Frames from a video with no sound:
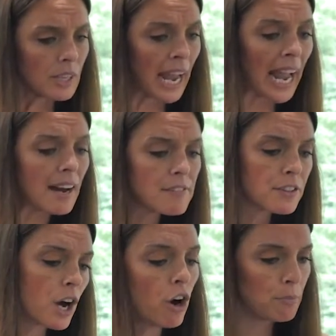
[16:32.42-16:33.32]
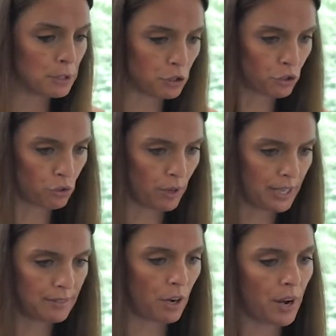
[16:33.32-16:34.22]
half of the home is
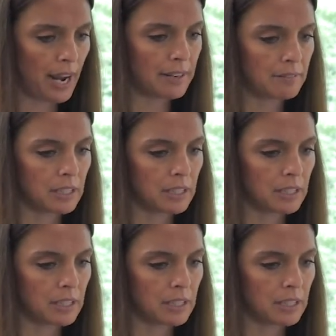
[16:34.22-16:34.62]
destroyed, okay?